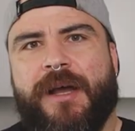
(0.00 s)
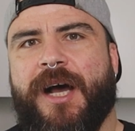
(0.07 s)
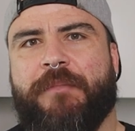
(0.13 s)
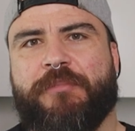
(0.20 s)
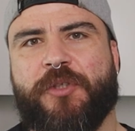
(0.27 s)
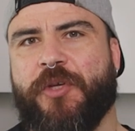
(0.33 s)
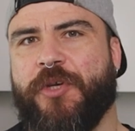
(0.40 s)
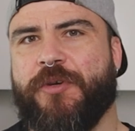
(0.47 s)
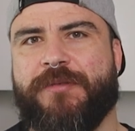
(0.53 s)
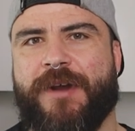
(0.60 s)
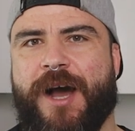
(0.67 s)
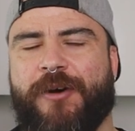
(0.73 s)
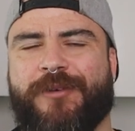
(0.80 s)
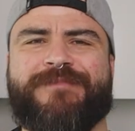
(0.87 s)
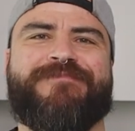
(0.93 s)
Up to you
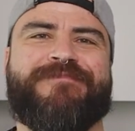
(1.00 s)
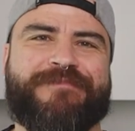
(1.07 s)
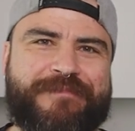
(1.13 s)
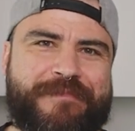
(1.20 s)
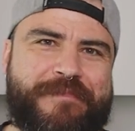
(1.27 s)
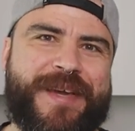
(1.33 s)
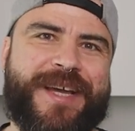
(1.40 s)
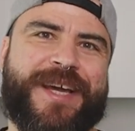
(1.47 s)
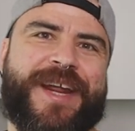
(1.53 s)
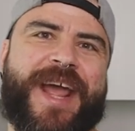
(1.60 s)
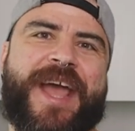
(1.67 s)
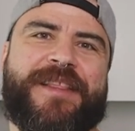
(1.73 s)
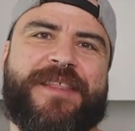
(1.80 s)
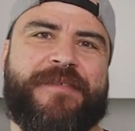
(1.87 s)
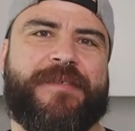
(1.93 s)
now, be
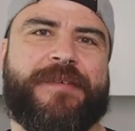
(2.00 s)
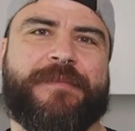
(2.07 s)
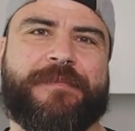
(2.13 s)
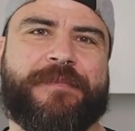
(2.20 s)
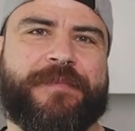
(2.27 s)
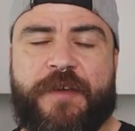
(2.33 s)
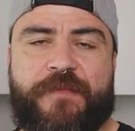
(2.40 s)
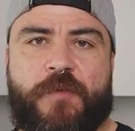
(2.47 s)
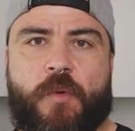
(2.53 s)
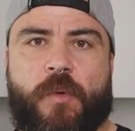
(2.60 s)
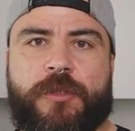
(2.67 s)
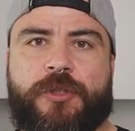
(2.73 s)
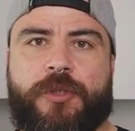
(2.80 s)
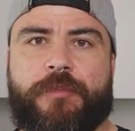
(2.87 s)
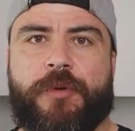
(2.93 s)
creative. If you
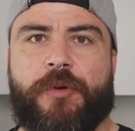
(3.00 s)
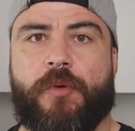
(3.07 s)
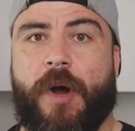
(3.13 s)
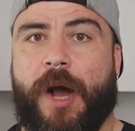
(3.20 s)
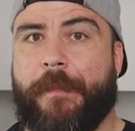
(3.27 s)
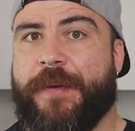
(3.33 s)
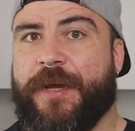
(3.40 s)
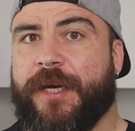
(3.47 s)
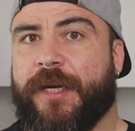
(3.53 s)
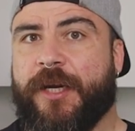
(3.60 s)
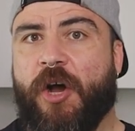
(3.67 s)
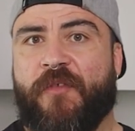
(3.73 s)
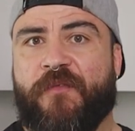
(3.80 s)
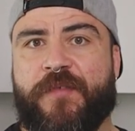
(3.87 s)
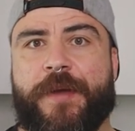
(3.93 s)
want to brew a bigger
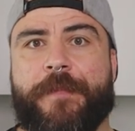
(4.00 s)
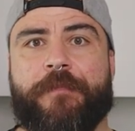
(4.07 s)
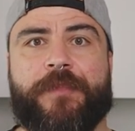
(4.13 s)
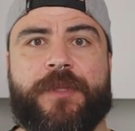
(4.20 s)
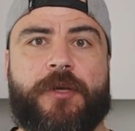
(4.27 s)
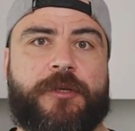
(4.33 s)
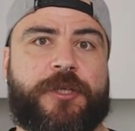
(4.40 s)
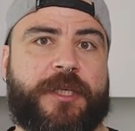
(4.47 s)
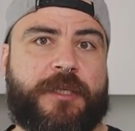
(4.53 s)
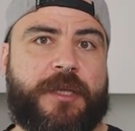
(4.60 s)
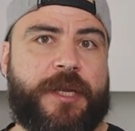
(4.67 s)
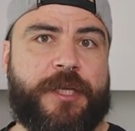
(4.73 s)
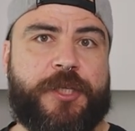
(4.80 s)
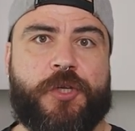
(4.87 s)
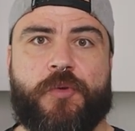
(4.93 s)
coffee, you just
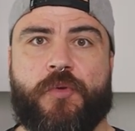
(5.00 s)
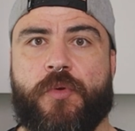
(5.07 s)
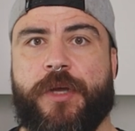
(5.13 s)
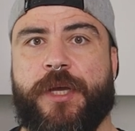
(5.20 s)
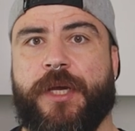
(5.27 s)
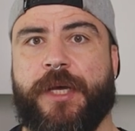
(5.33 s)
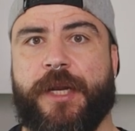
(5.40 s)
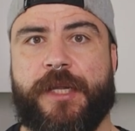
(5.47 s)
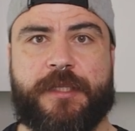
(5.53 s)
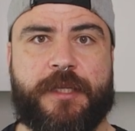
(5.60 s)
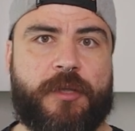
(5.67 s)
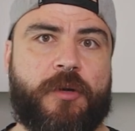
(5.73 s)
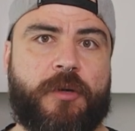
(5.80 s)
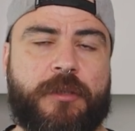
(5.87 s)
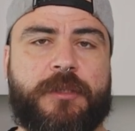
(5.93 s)
need to increase
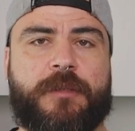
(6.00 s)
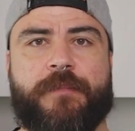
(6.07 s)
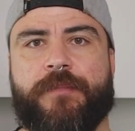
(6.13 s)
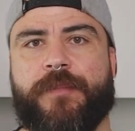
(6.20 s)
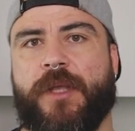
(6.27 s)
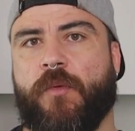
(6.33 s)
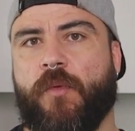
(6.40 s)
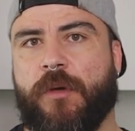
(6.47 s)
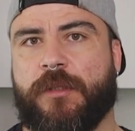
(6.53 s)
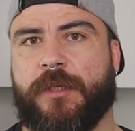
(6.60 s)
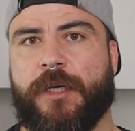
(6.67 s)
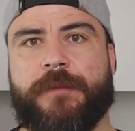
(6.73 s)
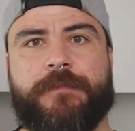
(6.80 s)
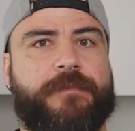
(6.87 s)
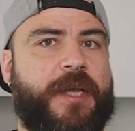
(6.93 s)
the dose, the
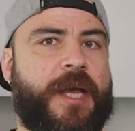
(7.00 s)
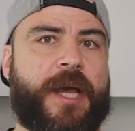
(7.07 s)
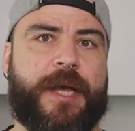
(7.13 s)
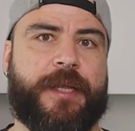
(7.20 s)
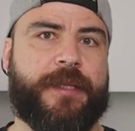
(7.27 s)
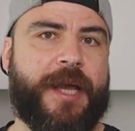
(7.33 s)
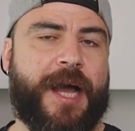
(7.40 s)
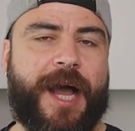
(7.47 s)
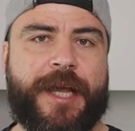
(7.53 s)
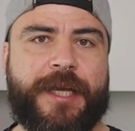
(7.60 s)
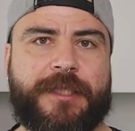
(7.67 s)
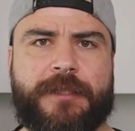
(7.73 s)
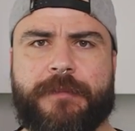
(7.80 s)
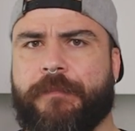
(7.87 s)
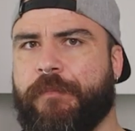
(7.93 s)
water and the
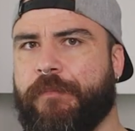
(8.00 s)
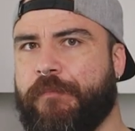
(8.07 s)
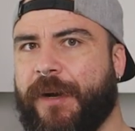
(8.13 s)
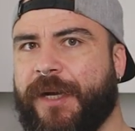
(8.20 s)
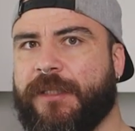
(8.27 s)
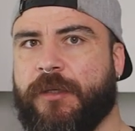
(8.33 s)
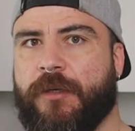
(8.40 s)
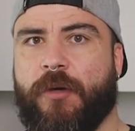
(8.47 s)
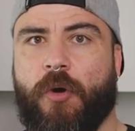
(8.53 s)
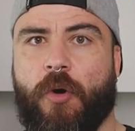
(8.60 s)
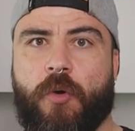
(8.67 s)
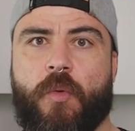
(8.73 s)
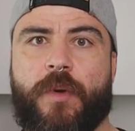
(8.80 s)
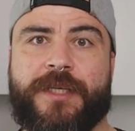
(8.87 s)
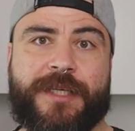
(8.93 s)
ice, but
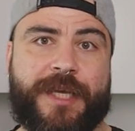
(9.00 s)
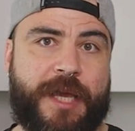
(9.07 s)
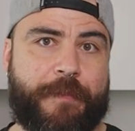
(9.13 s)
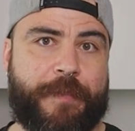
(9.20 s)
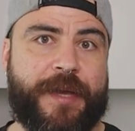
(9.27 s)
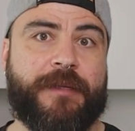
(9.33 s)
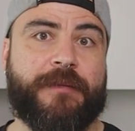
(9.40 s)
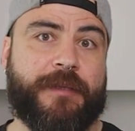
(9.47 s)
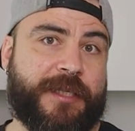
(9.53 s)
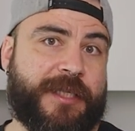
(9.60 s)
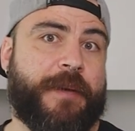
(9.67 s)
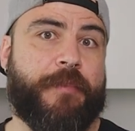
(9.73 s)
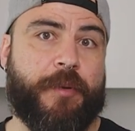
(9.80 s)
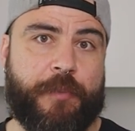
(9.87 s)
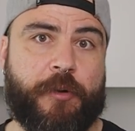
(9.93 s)
always keeping the
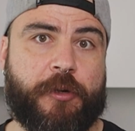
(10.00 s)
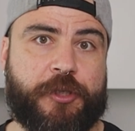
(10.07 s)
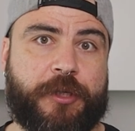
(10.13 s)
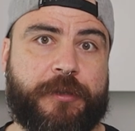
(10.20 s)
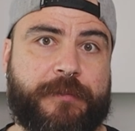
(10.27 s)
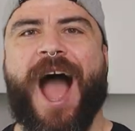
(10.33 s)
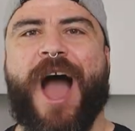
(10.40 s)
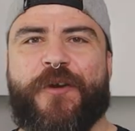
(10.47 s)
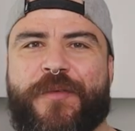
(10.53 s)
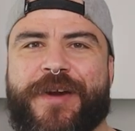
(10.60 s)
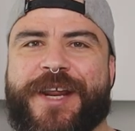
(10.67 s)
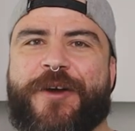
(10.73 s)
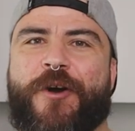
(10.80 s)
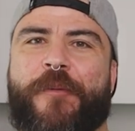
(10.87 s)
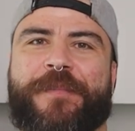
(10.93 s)
same proportion. I
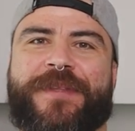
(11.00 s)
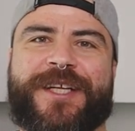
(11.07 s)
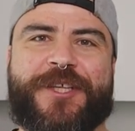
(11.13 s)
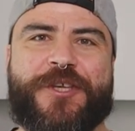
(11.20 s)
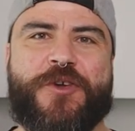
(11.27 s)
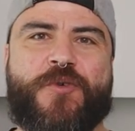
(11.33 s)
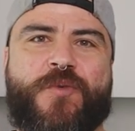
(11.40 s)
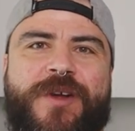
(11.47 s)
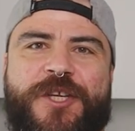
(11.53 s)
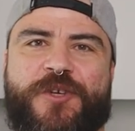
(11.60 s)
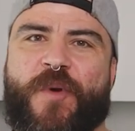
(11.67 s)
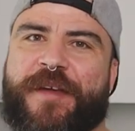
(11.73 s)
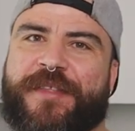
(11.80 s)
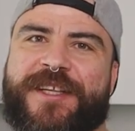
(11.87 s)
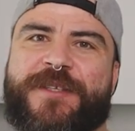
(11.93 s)
really hope that you will
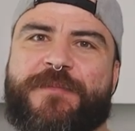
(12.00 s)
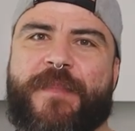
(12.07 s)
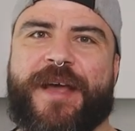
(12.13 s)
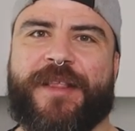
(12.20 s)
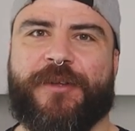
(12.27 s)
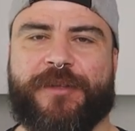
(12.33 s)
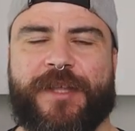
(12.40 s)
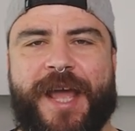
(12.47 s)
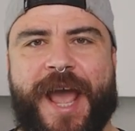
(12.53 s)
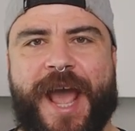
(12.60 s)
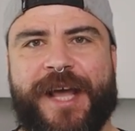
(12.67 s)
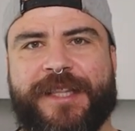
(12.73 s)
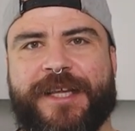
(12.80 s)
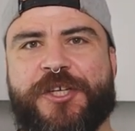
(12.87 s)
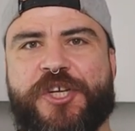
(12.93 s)
try this method
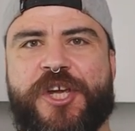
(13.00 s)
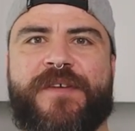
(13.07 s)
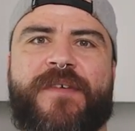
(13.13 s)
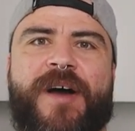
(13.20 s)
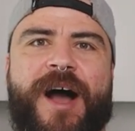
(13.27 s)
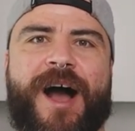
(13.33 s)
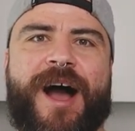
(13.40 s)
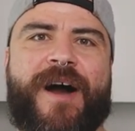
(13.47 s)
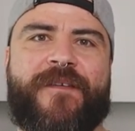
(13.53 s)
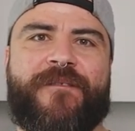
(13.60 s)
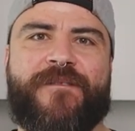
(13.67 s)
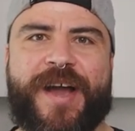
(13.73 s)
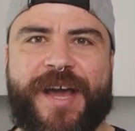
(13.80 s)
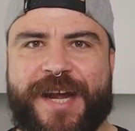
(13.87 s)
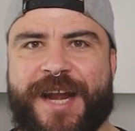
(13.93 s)
and achieve
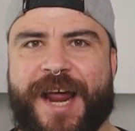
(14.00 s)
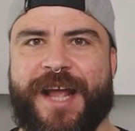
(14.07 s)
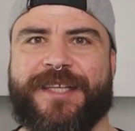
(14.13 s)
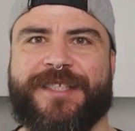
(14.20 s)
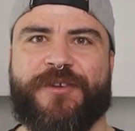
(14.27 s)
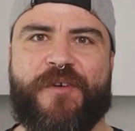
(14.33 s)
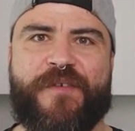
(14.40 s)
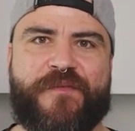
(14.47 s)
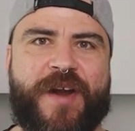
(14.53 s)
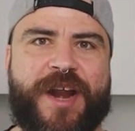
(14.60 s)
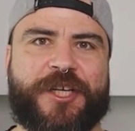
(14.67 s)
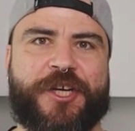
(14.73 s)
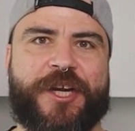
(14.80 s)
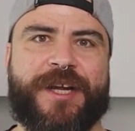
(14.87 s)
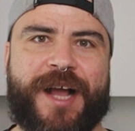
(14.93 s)
a very nice
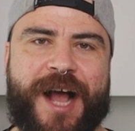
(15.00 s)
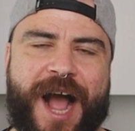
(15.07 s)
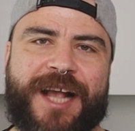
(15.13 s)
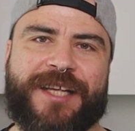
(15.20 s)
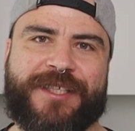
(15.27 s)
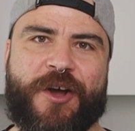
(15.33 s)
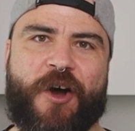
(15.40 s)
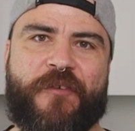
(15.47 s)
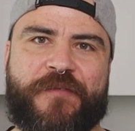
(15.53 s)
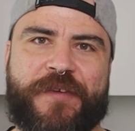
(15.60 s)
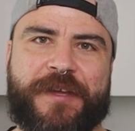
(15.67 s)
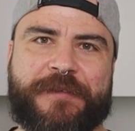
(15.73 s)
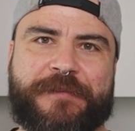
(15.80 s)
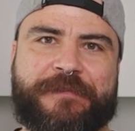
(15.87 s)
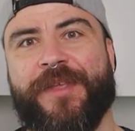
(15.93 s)
refreshing iced coffee.